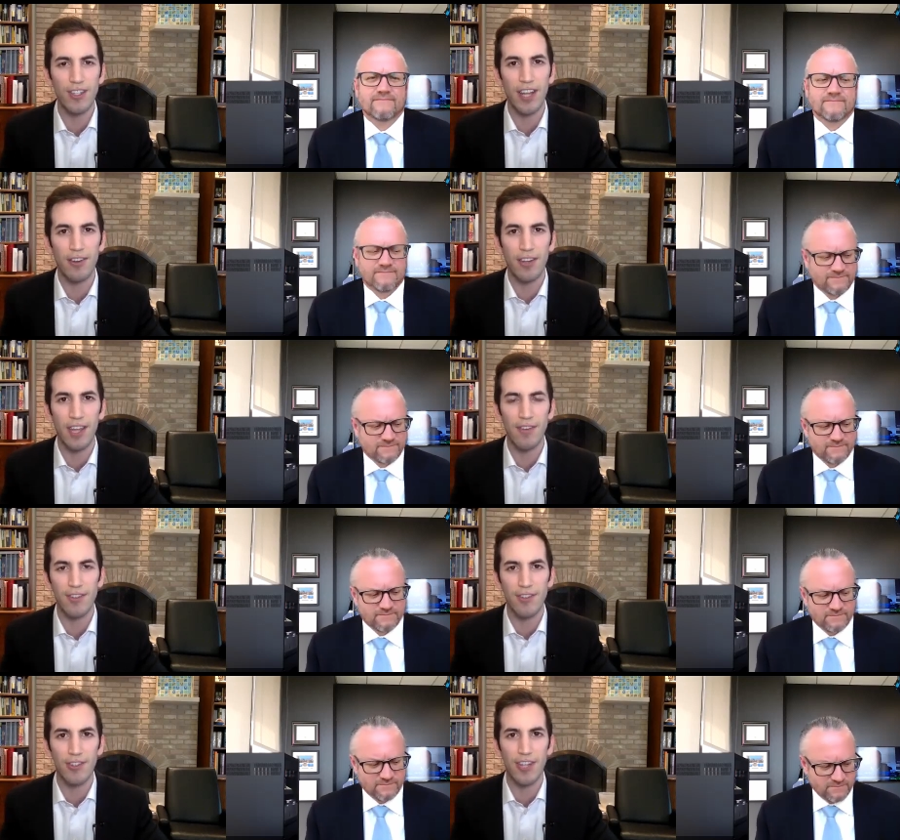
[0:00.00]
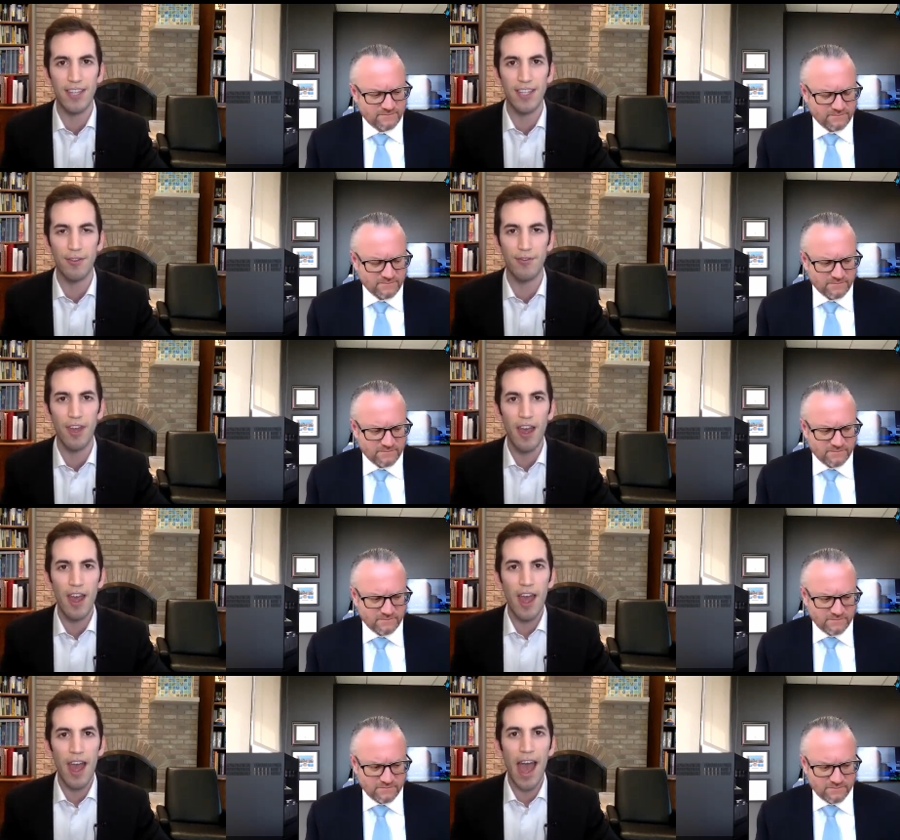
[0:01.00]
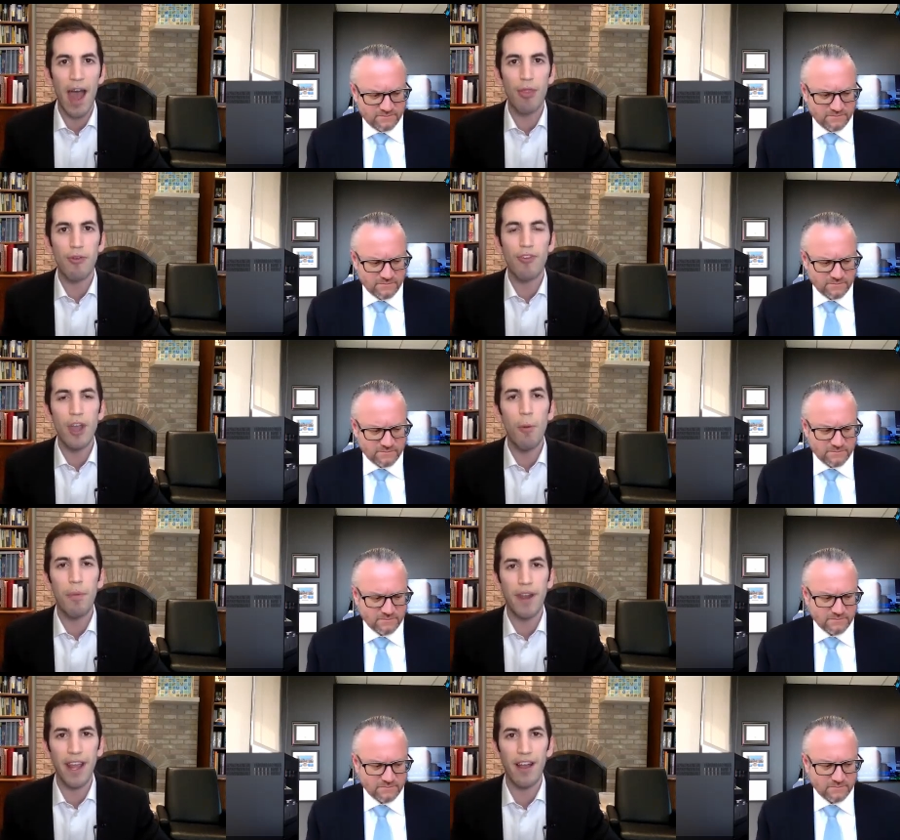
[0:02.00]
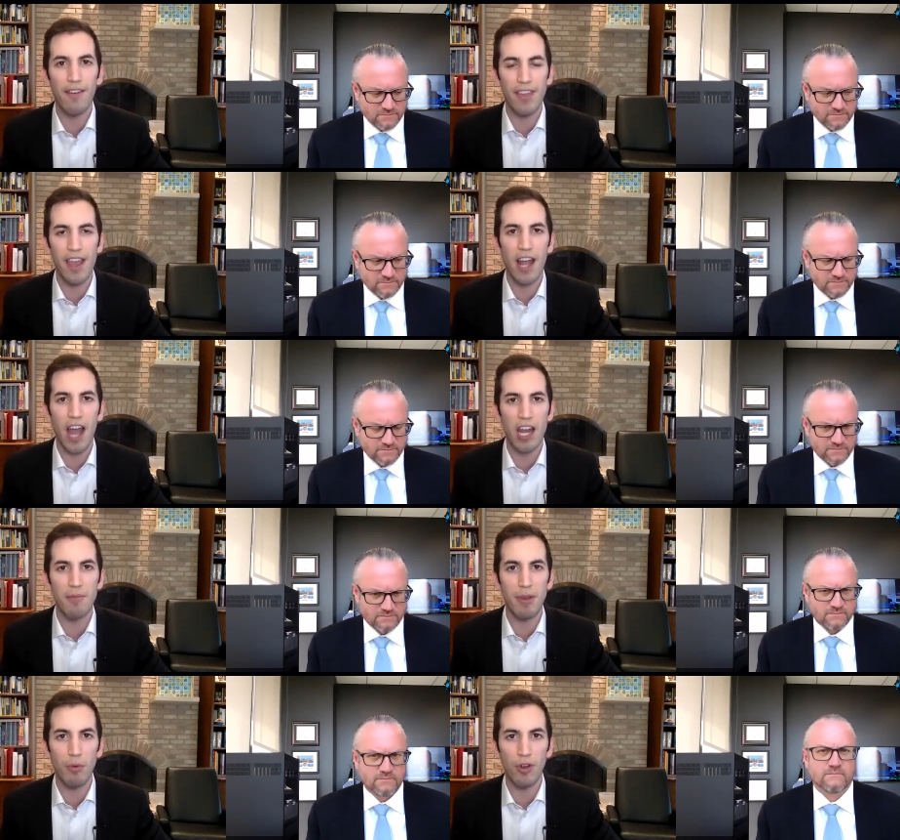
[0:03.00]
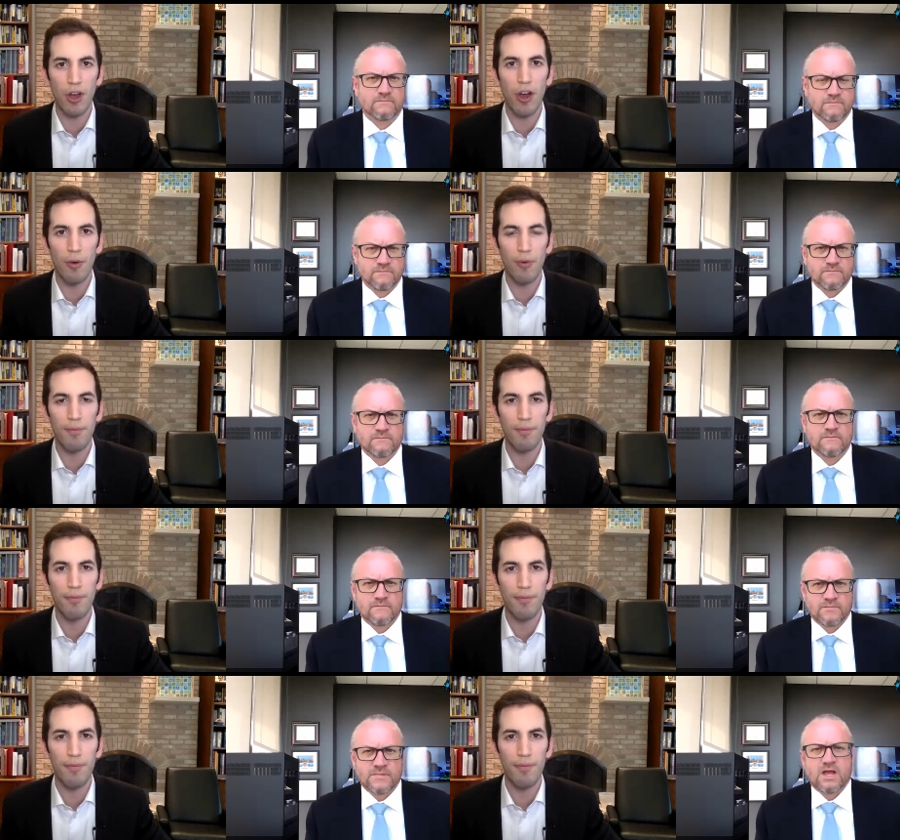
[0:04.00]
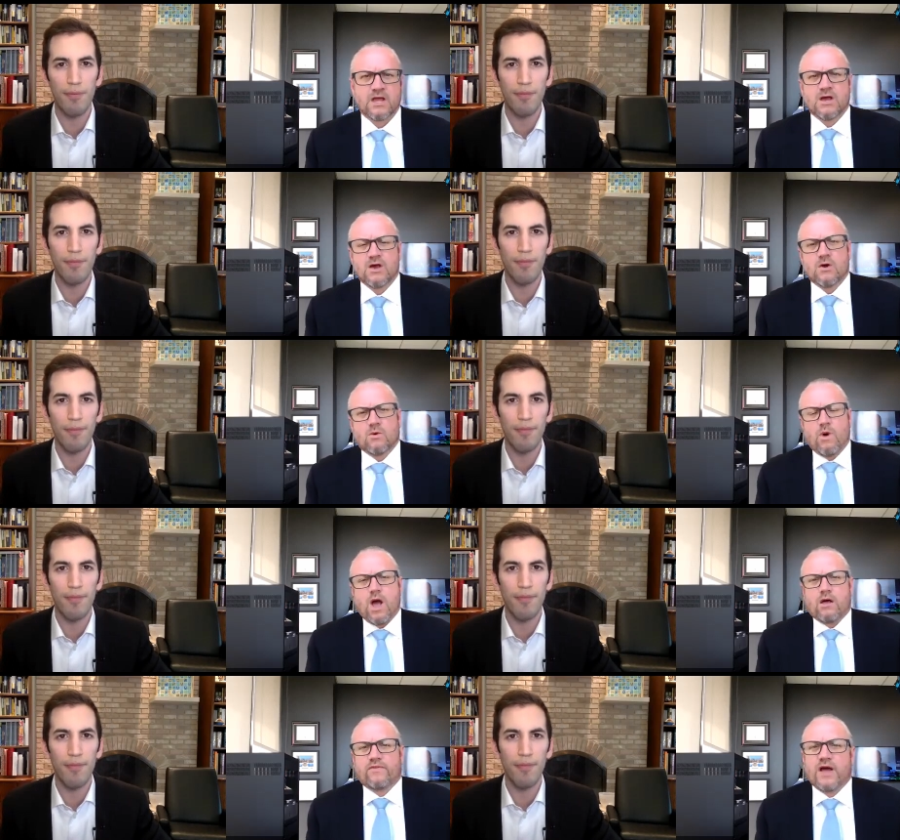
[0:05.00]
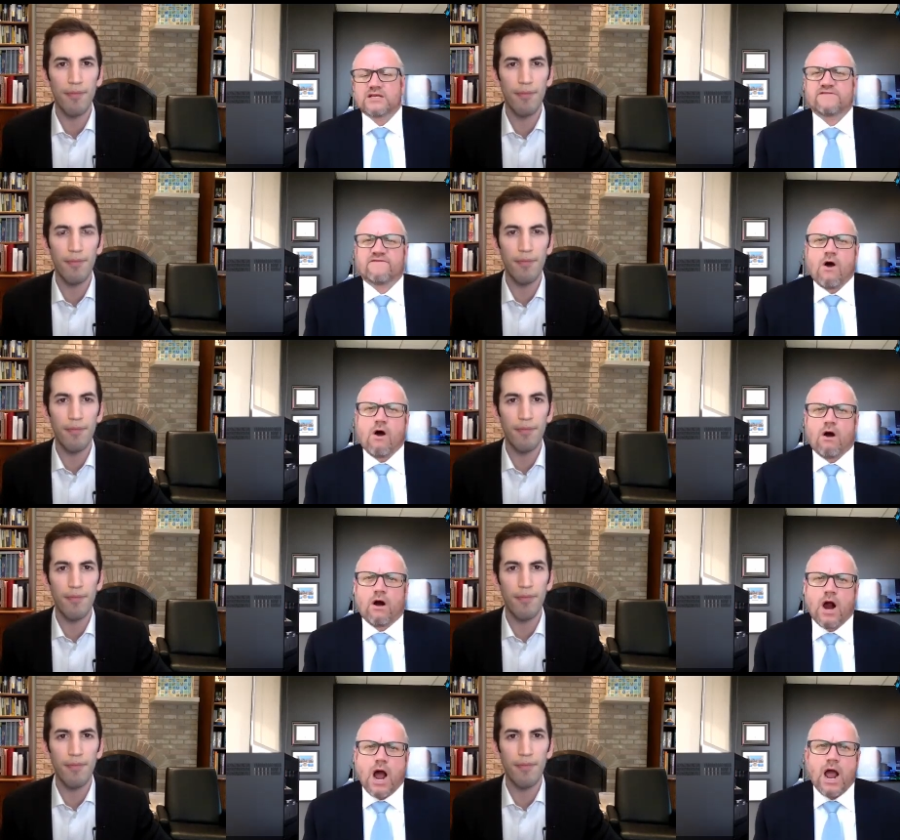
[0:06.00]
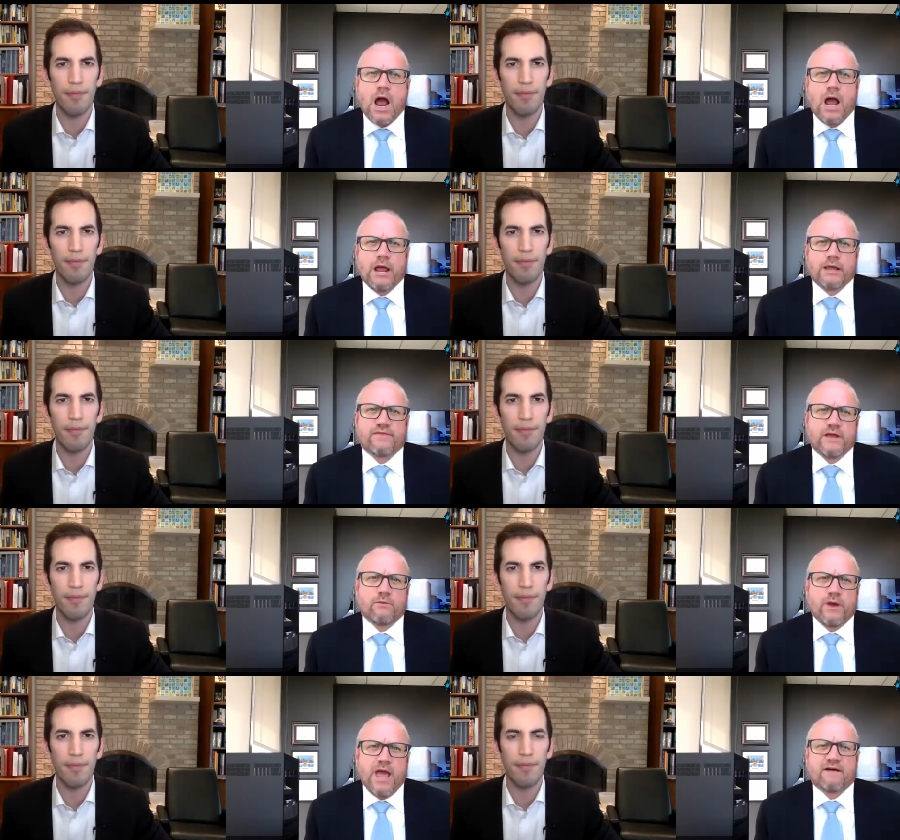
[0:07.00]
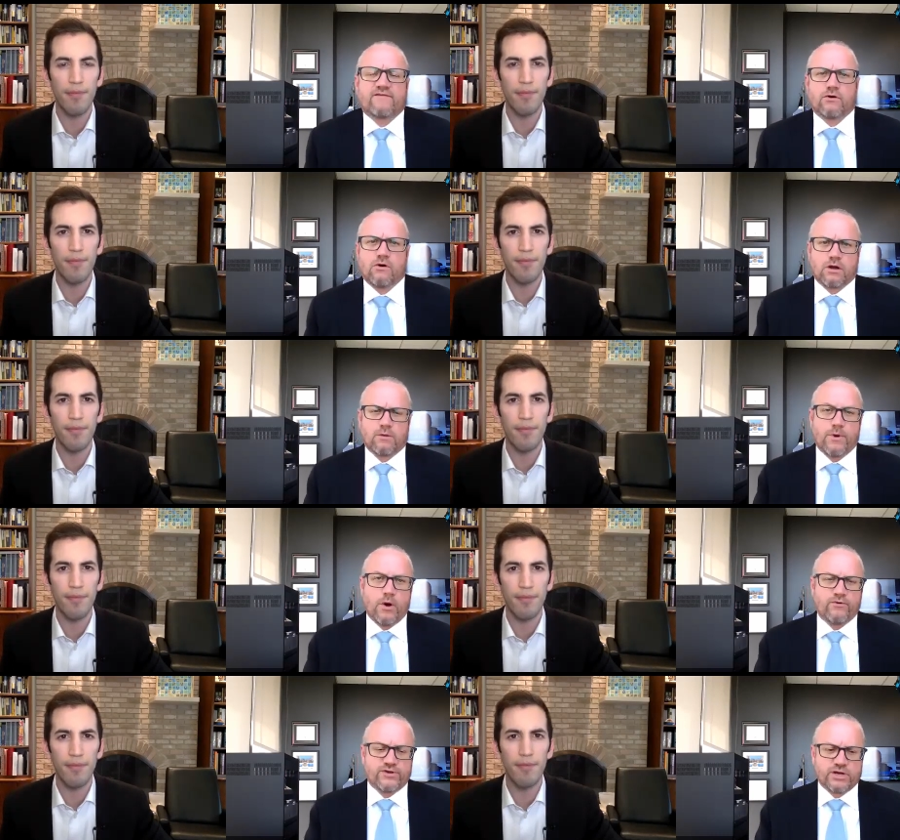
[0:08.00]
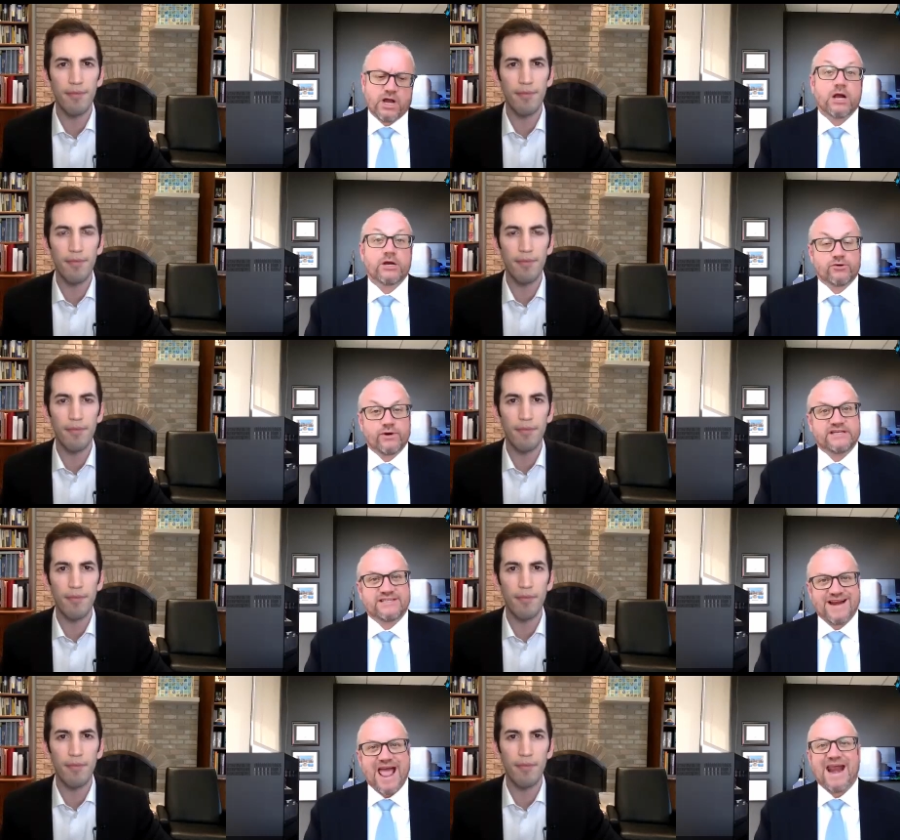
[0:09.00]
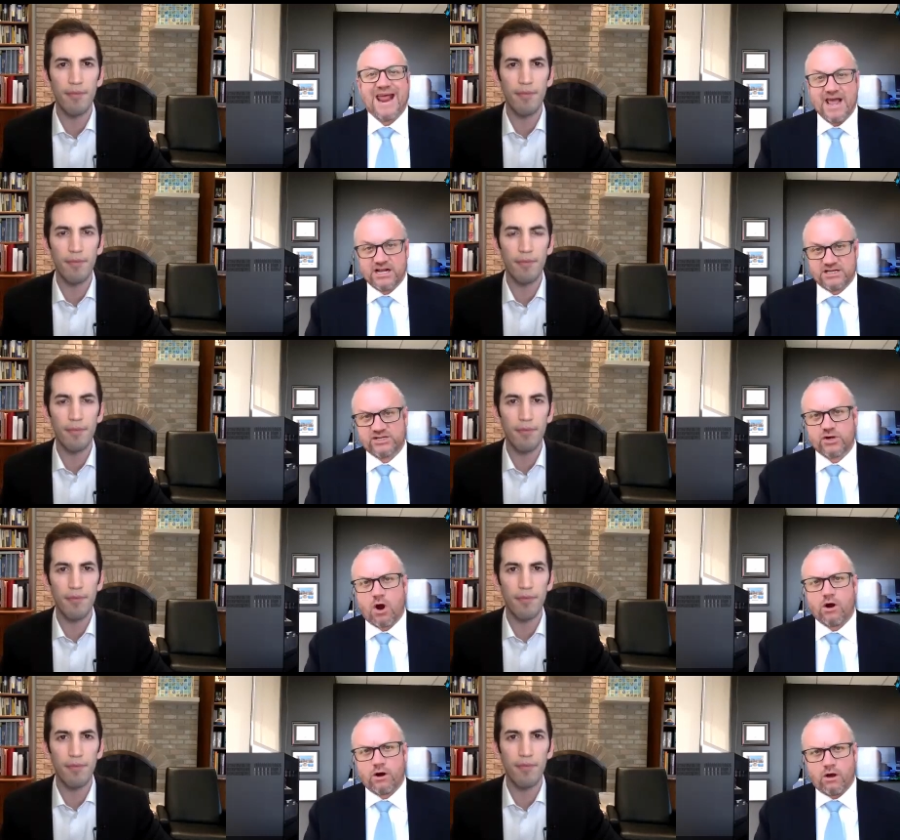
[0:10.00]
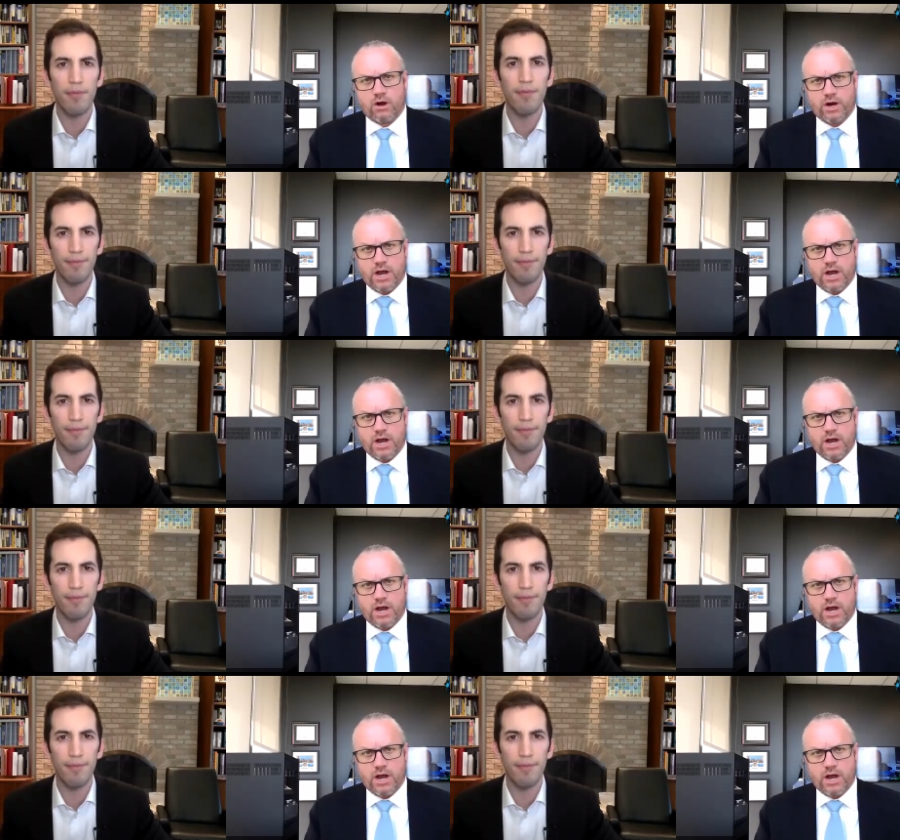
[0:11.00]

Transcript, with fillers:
Speaker 1: that could give us a sense of how the reopening of the economy will go.
Speaker 2: Well, thus far, I, I, think we have to look both to countries that had a head start on